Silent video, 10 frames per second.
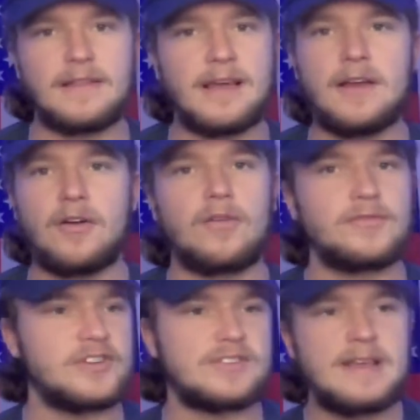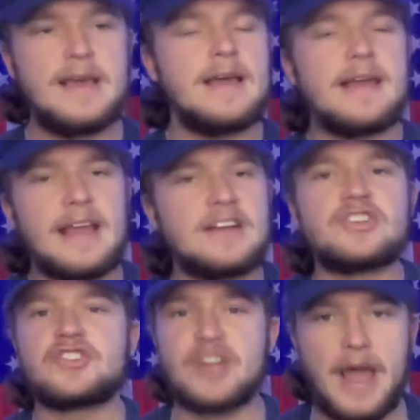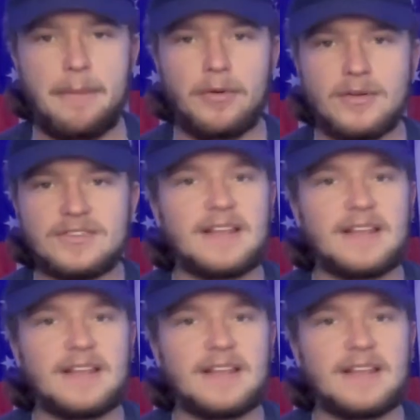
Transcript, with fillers: They are just in shambles,